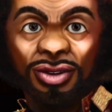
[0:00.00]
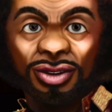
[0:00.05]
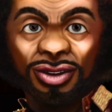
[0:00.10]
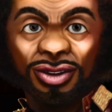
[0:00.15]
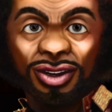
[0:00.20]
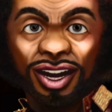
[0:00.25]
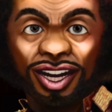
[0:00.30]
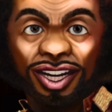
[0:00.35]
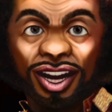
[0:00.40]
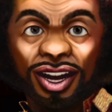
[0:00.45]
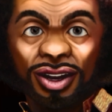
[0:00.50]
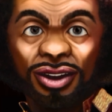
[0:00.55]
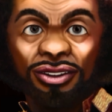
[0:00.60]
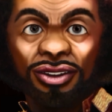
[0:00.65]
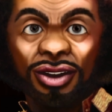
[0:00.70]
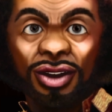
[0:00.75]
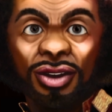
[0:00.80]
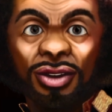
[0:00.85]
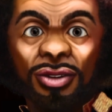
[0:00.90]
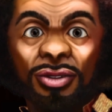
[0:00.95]
These are the
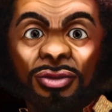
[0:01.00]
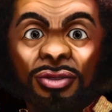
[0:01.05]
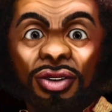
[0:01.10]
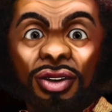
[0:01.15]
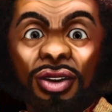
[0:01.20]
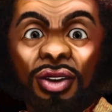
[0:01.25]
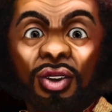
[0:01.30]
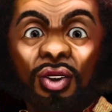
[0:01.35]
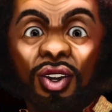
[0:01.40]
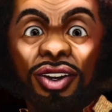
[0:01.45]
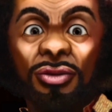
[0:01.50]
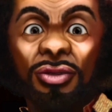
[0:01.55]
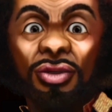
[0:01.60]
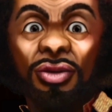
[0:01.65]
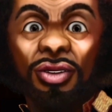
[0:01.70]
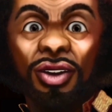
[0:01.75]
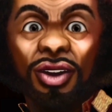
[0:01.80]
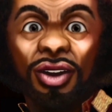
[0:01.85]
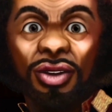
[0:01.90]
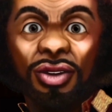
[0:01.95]
5 elements of a
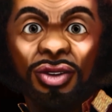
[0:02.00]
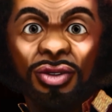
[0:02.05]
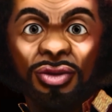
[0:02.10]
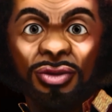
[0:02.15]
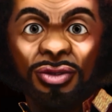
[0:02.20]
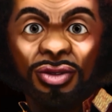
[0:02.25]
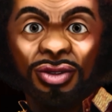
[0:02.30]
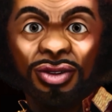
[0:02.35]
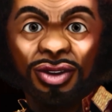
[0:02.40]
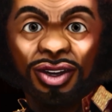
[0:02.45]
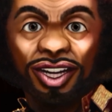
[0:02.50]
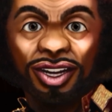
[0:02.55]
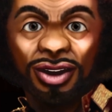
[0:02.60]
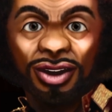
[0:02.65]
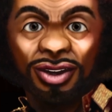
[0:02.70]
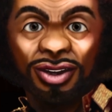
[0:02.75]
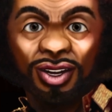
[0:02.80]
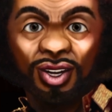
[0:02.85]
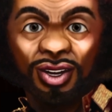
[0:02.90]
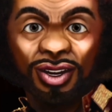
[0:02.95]
good
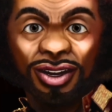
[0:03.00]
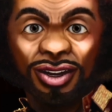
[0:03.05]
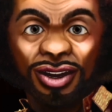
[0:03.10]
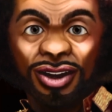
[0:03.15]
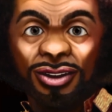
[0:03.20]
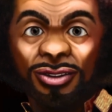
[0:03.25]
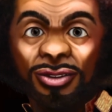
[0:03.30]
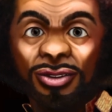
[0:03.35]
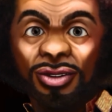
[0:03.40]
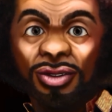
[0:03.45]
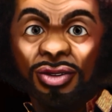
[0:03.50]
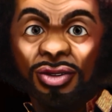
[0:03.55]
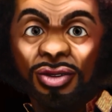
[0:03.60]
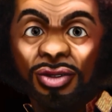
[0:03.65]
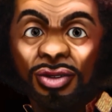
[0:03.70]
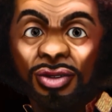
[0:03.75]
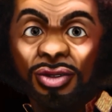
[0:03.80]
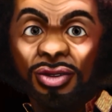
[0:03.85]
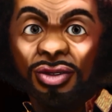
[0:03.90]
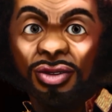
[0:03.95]
sex story.
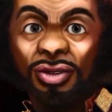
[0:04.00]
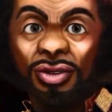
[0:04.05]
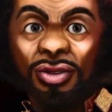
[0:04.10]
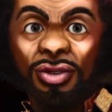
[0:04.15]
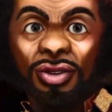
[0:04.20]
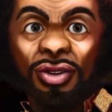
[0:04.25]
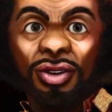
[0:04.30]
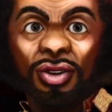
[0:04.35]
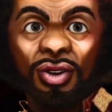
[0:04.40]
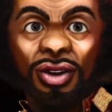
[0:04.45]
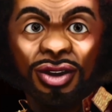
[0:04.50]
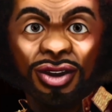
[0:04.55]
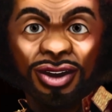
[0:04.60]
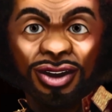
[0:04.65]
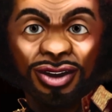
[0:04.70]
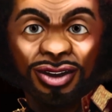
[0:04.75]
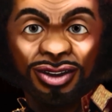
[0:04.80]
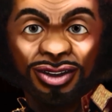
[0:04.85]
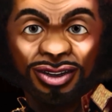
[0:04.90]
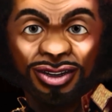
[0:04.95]
Remember
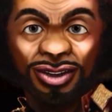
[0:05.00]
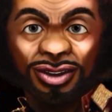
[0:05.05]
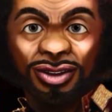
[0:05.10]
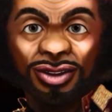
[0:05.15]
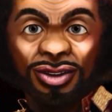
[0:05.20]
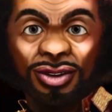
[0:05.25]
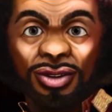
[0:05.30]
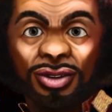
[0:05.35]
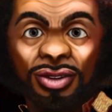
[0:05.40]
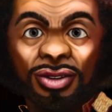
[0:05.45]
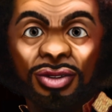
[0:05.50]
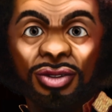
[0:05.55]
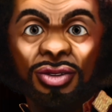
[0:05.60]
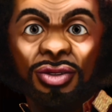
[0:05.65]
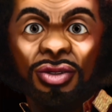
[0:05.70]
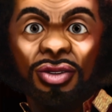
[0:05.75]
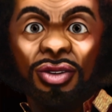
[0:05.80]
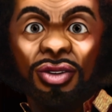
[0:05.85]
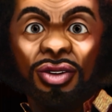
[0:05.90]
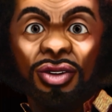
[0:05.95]
them,
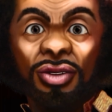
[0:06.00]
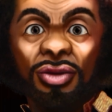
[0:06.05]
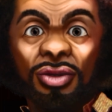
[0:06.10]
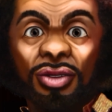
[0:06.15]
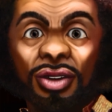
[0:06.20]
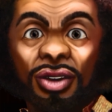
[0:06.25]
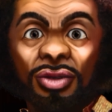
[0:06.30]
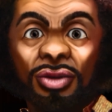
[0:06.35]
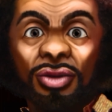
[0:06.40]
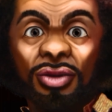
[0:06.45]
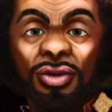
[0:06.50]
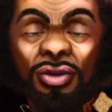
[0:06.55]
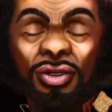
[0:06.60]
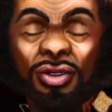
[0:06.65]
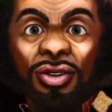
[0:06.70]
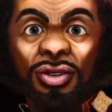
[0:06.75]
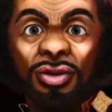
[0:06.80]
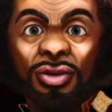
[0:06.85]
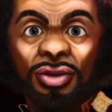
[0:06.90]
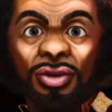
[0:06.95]
use them,
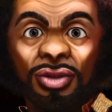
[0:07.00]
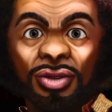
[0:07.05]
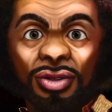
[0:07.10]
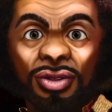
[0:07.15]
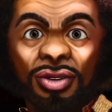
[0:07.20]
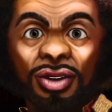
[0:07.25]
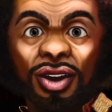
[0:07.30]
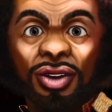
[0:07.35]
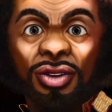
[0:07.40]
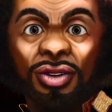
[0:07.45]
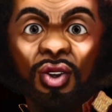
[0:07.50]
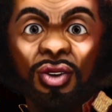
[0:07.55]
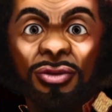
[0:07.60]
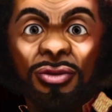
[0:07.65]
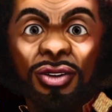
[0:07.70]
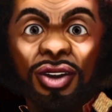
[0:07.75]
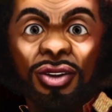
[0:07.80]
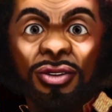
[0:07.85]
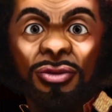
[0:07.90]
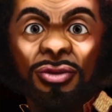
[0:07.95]
and make the
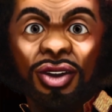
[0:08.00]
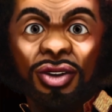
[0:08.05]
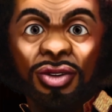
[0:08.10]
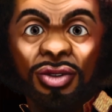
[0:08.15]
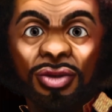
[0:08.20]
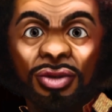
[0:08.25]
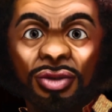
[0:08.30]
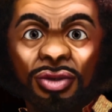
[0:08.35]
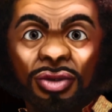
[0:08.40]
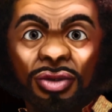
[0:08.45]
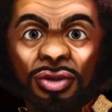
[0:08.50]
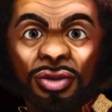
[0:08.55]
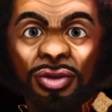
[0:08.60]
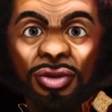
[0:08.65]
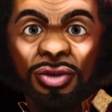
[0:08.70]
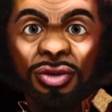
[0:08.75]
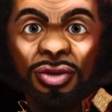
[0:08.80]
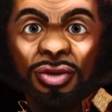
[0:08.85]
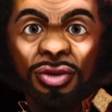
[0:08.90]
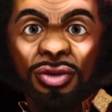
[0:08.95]
story great.
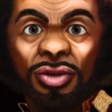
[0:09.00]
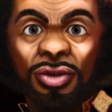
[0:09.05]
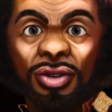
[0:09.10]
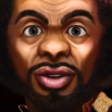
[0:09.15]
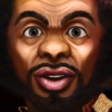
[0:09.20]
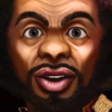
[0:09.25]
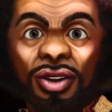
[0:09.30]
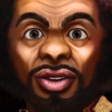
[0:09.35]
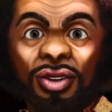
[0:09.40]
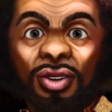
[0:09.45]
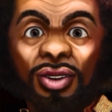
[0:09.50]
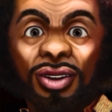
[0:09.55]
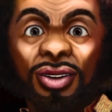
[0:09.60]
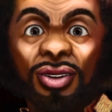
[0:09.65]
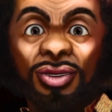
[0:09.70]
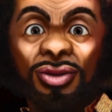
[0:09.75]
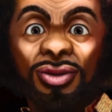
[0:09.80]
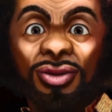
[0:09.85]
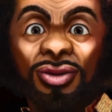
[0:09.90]
Take care.